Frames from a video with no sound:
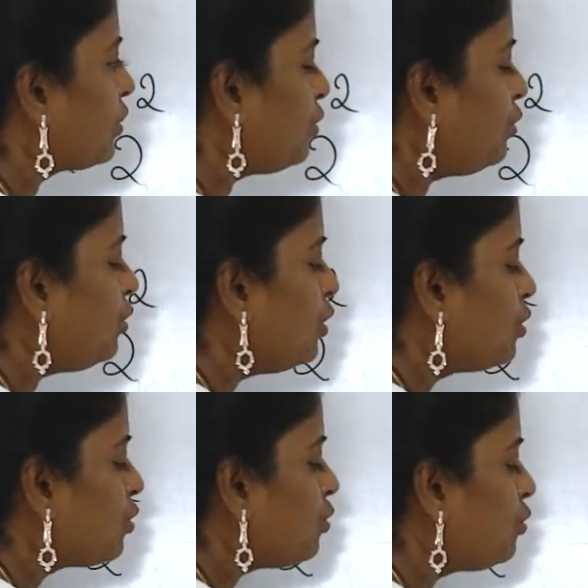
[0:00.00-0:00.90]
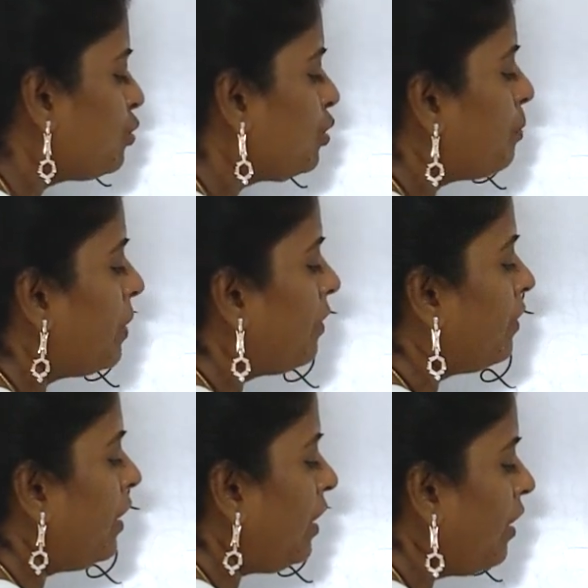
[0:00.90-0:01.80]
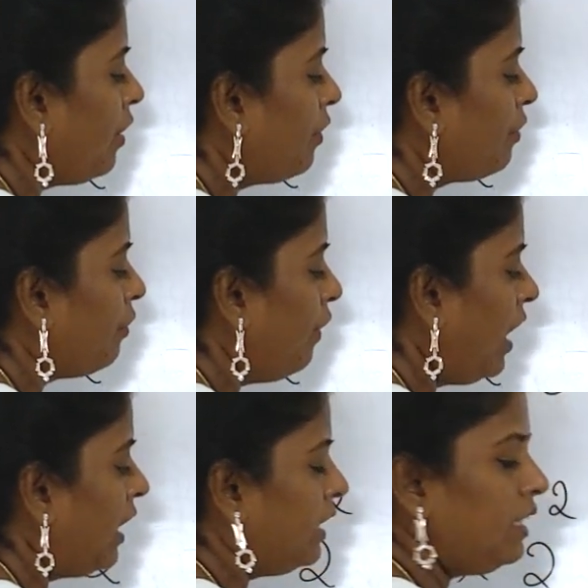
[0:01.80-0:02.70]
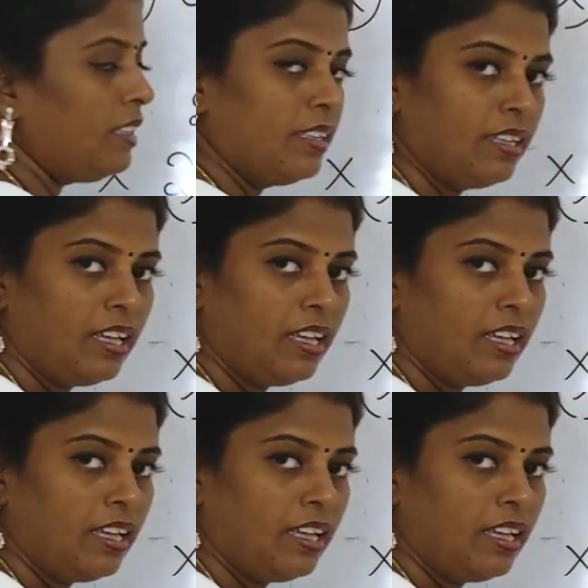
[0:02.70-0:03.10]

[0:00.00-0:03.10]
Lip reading: to 2 to the power 5.